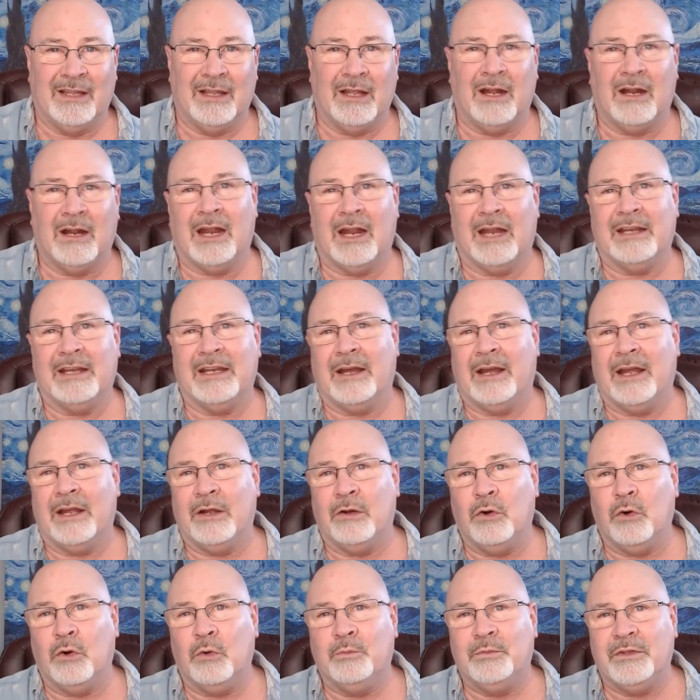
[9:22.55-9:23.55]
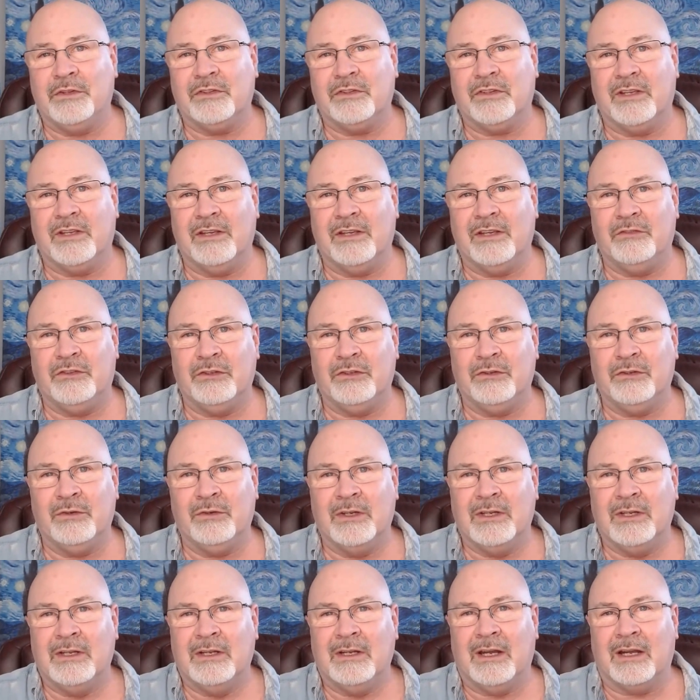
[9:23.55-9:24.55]
All right, now I hope this gives you
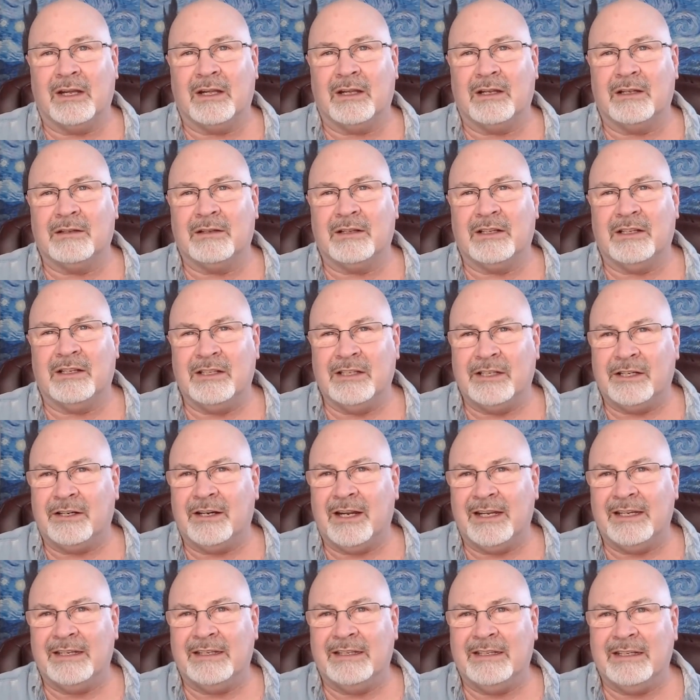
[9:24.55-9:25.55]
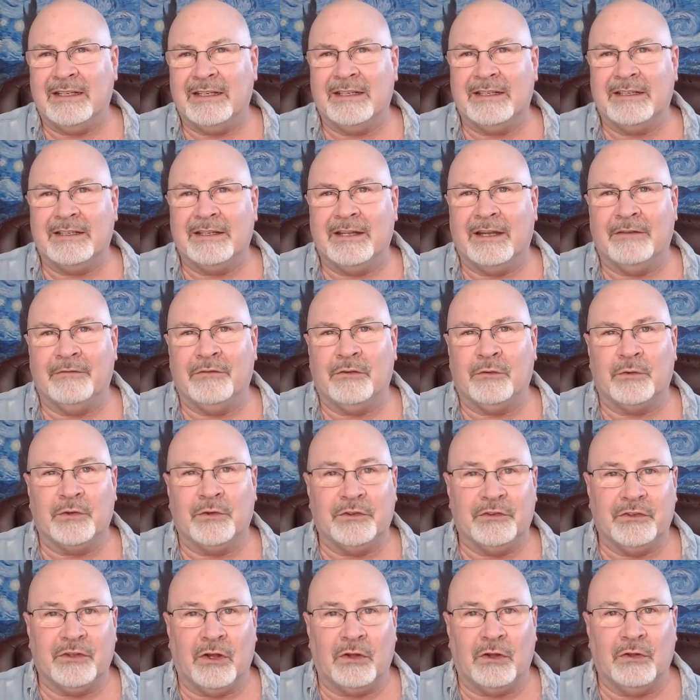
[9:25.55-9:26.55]
a clear idea of the
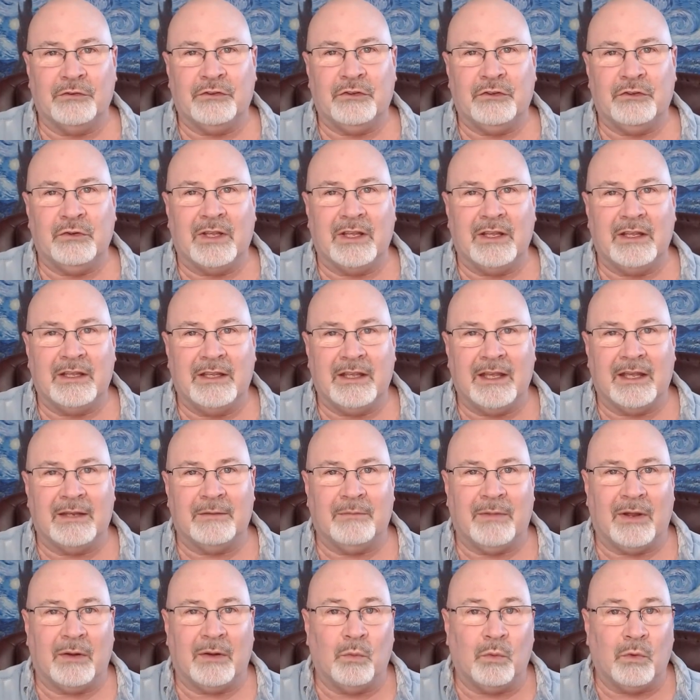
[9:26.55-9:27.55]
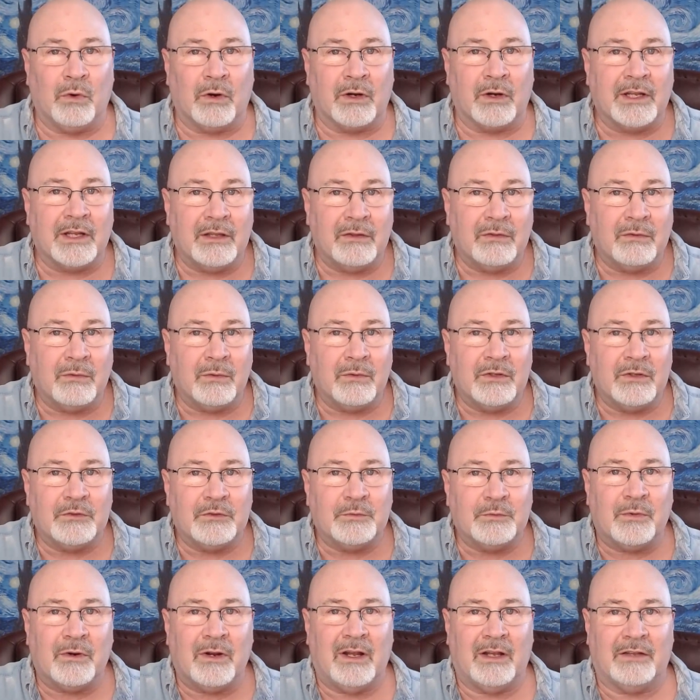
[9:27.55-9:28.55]
results you can get by working through
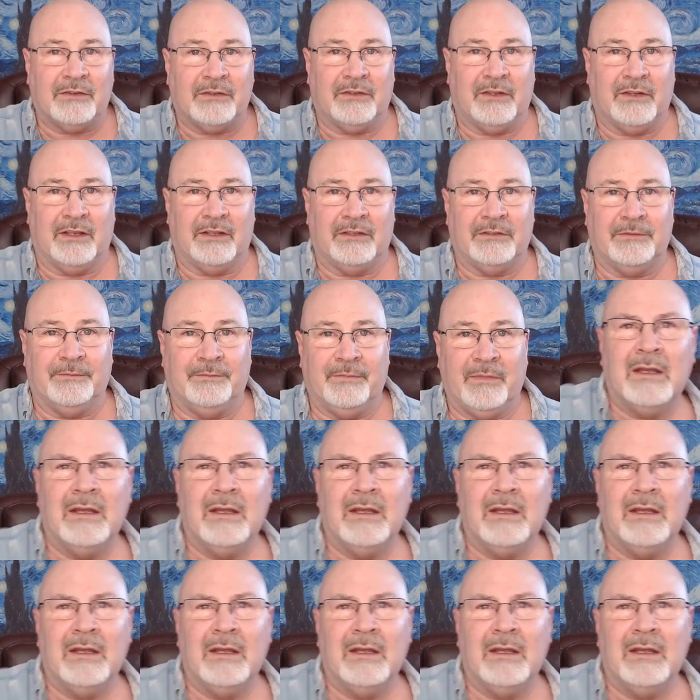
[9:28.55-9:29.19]
this process.